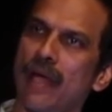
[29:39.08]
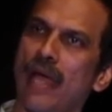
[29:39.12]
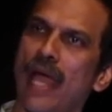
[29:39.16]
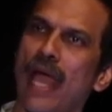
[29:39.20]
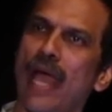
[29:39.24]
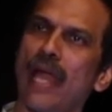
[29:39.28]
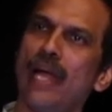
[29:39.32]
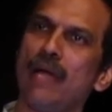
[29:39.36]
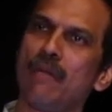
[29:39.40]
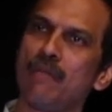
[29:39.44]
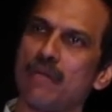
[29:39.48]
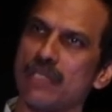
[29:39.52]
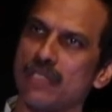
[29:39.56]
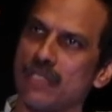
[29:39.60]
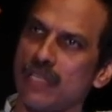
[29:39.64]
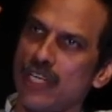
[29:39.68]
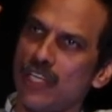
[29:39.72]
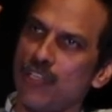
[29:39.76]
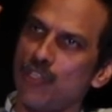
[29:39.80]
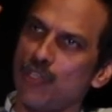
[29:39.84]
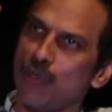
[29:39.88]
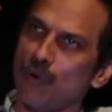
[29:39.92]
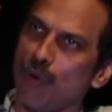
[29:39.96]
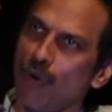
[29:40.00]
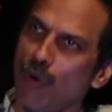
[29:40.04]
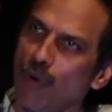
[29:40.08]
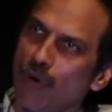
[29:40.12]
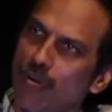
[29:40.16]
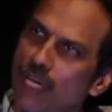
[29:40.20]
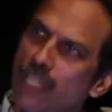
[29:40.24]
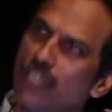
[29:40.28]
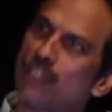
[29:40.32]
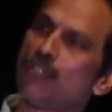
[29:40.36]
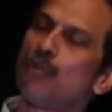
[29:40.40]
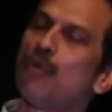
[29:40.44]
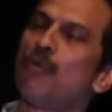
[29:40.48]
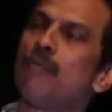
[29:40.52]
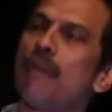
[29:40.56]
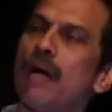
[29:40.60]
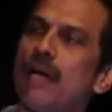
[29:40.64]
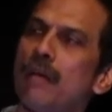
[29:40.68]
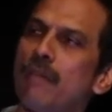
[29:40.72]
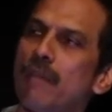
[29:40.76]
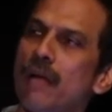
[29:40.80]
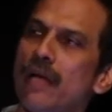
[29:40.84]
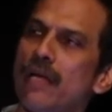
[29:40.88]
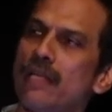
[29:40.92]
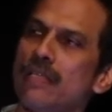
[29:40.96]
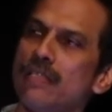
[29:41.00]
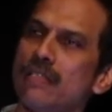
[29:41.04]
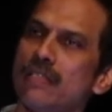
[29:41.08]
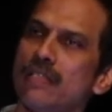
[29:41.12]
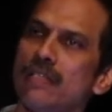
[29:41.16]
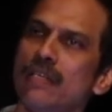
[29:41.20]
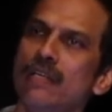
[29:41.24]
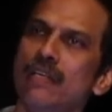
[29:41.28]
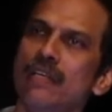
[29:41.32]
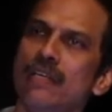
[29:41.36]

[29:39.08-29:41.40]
and it must reach you only through pipelines.